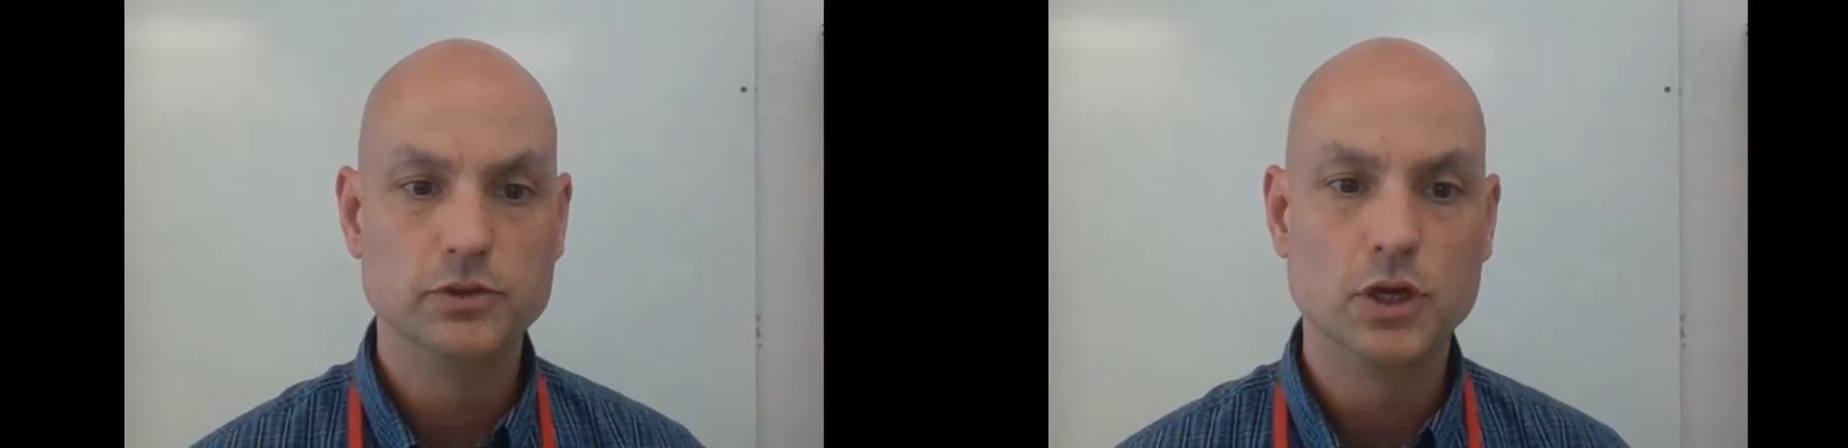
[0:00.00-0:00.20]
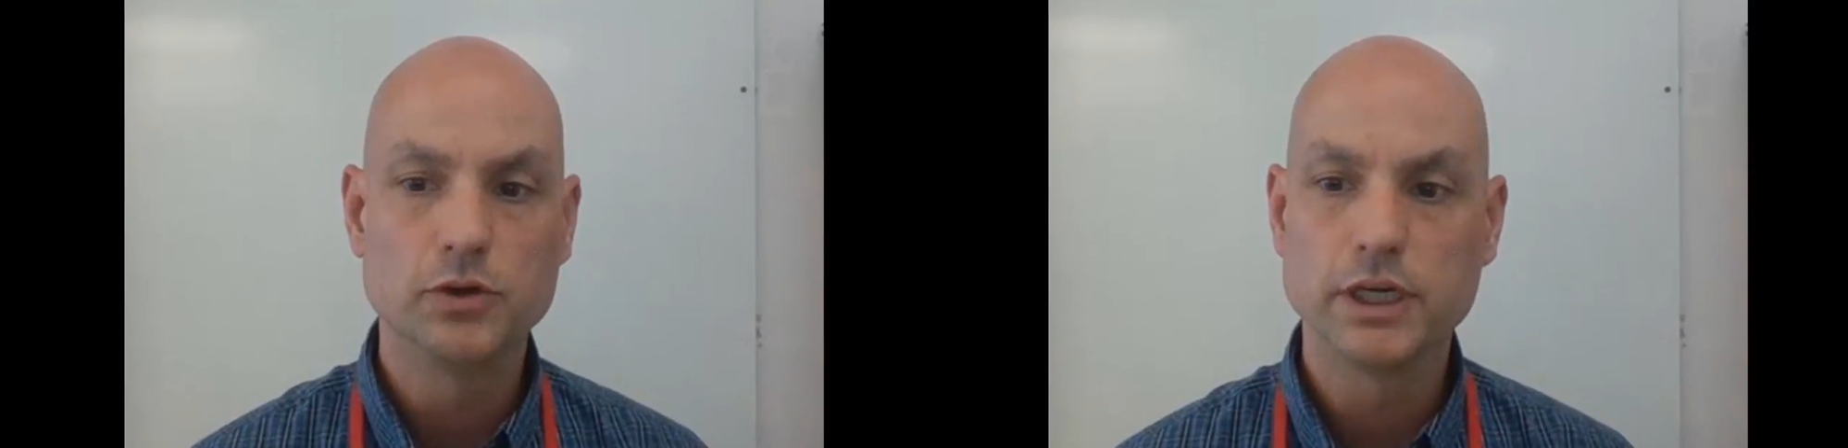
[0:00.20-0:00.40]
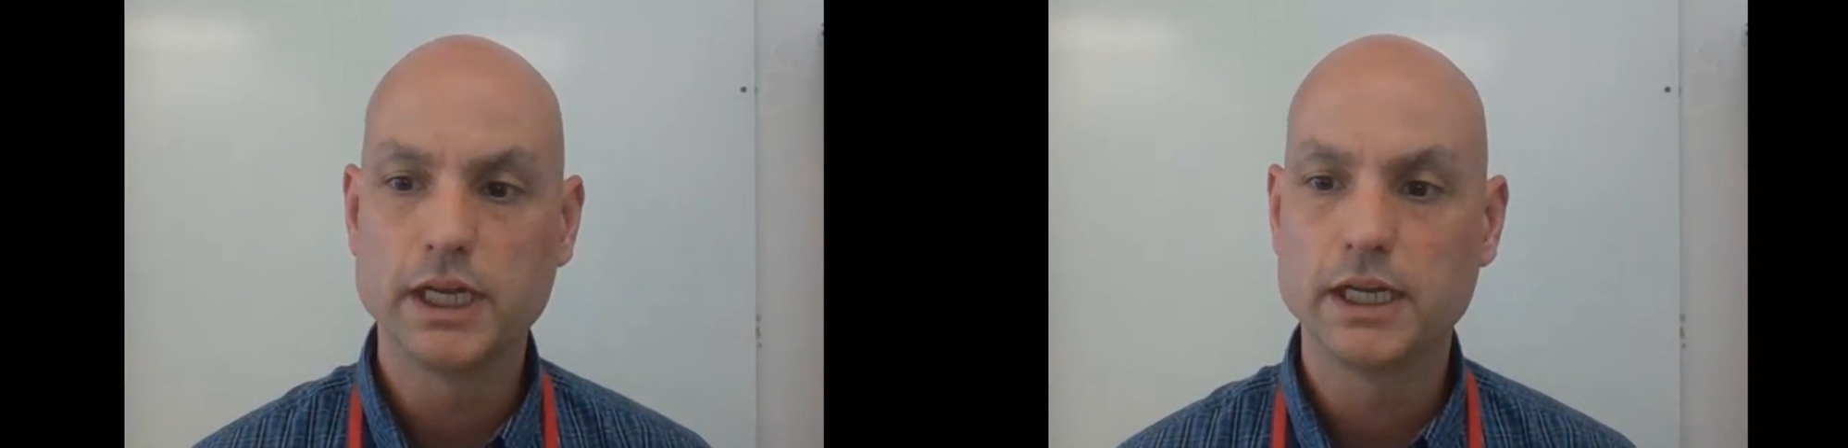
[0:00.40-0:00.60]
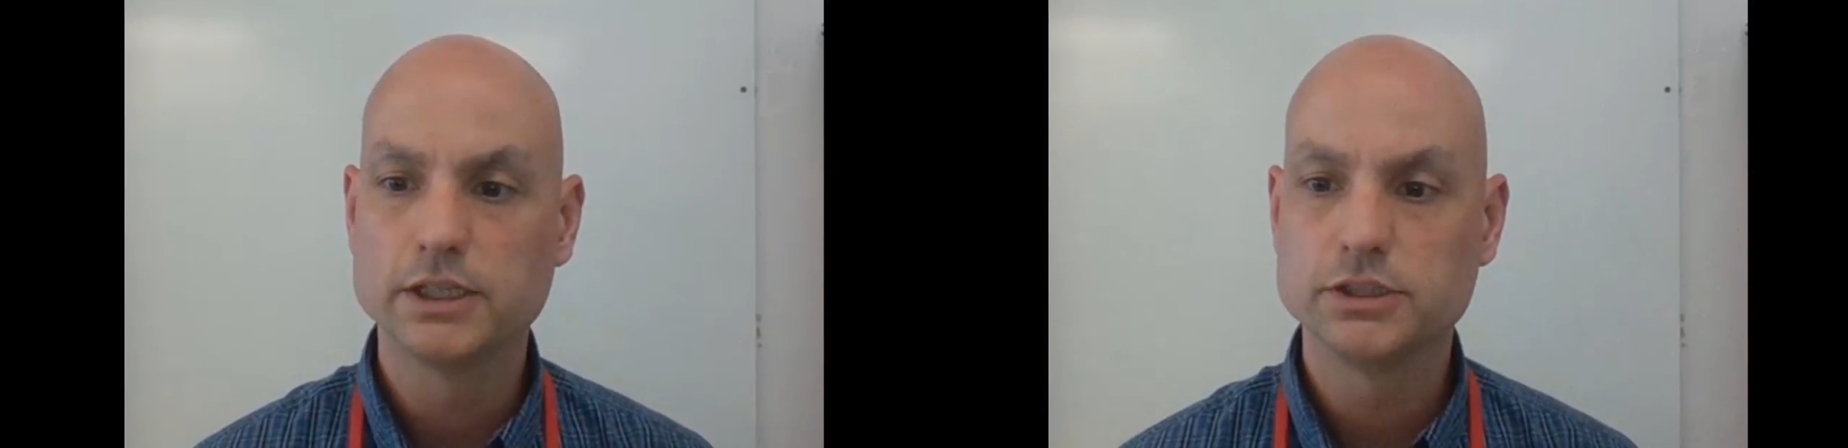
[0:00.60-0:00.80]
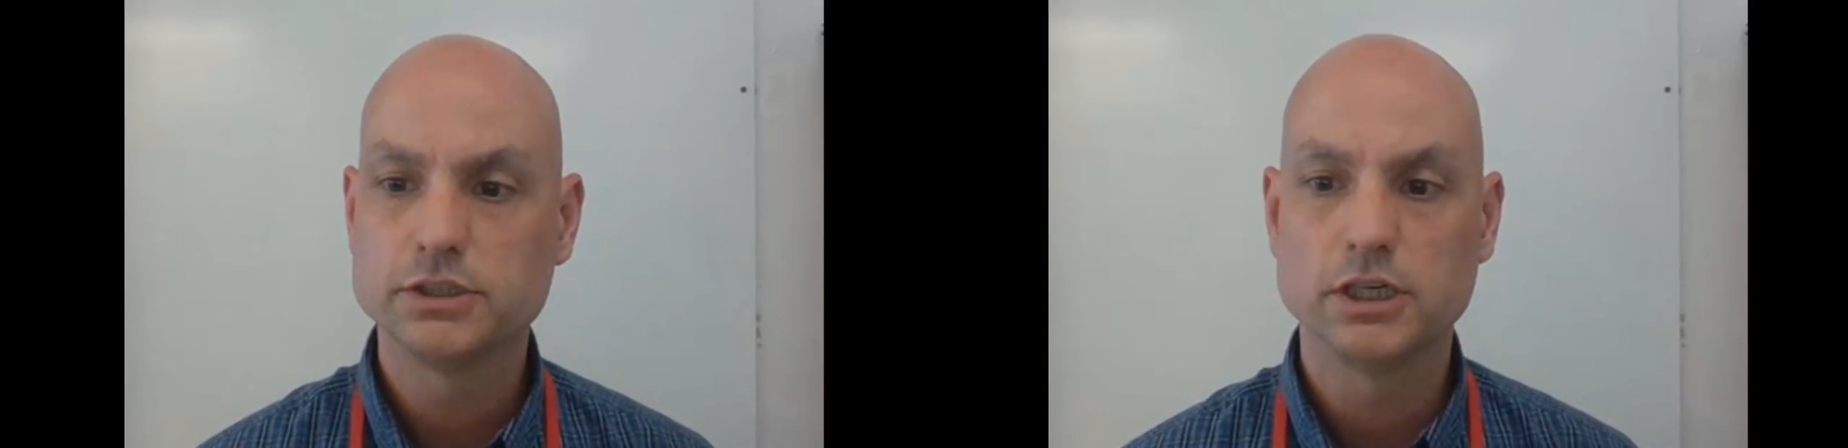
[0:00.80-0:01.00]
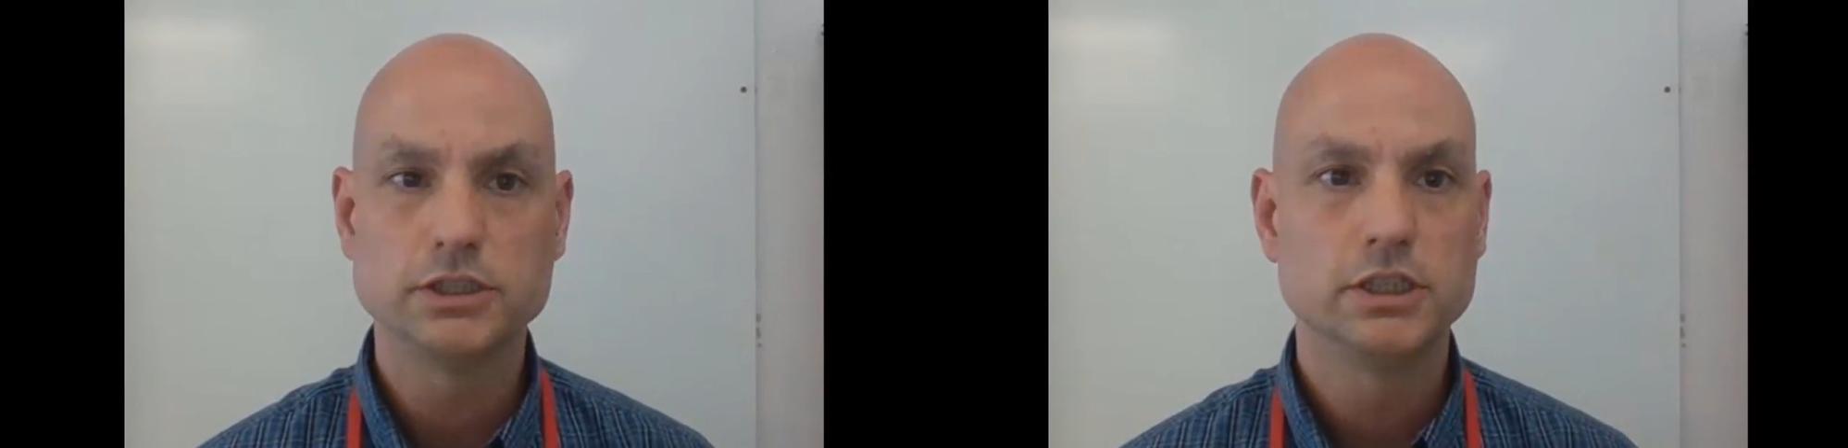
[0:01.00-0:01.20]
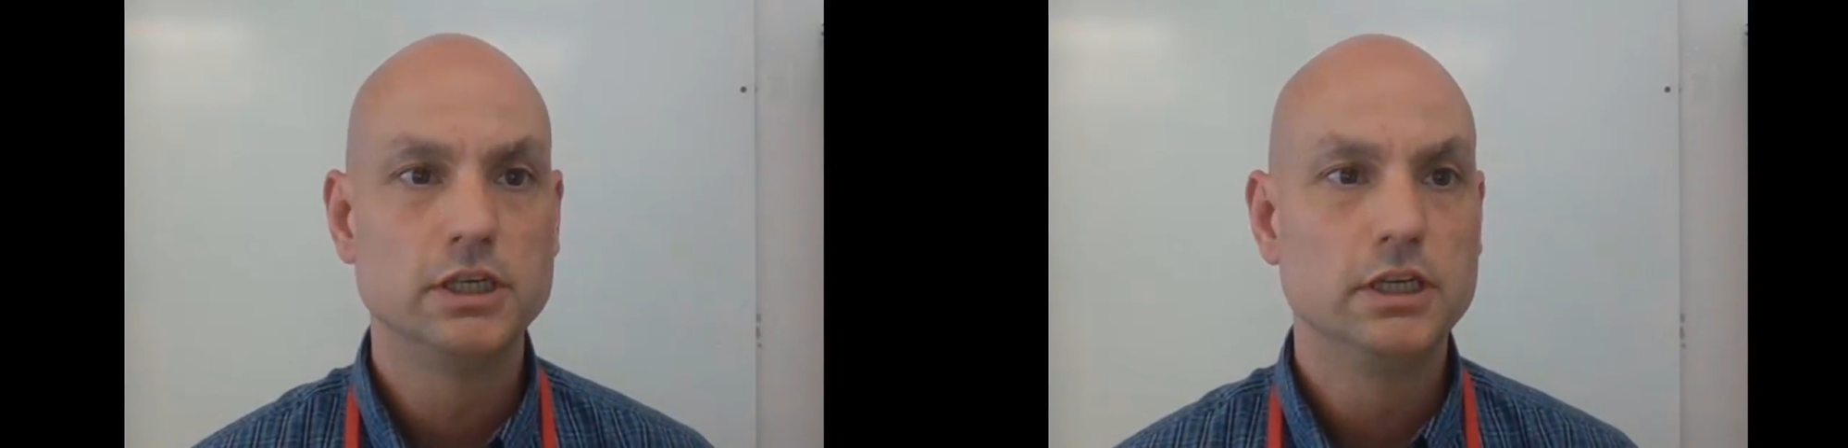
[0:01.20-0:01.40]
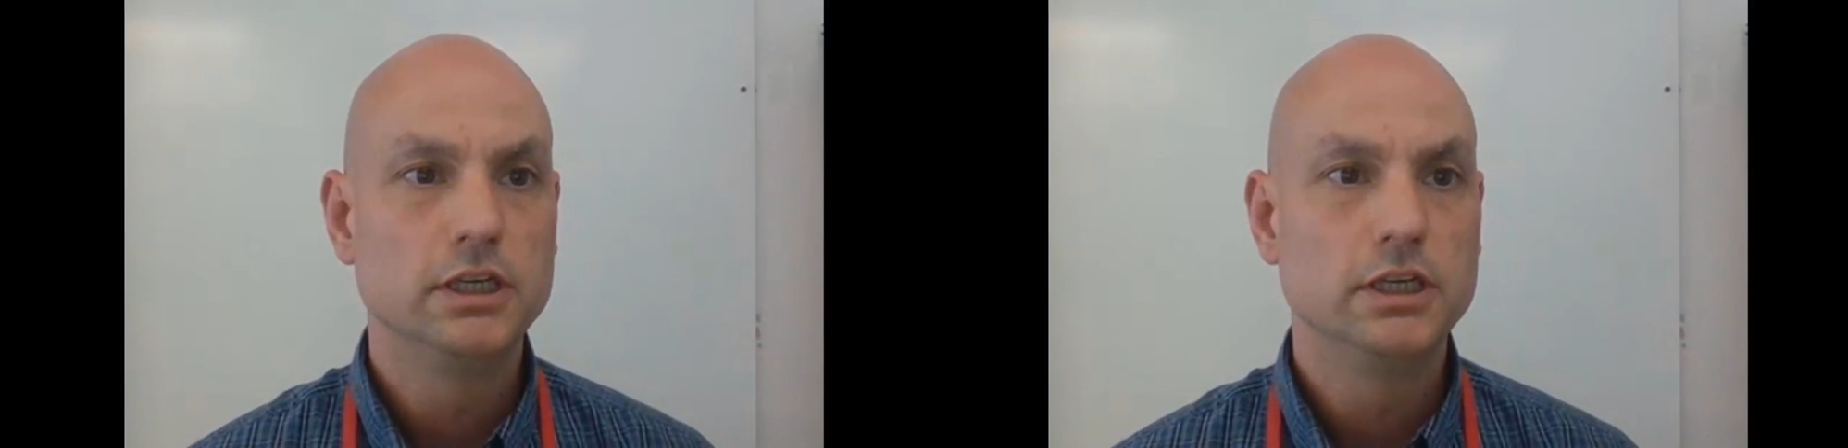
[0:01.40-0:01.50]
you know it as such,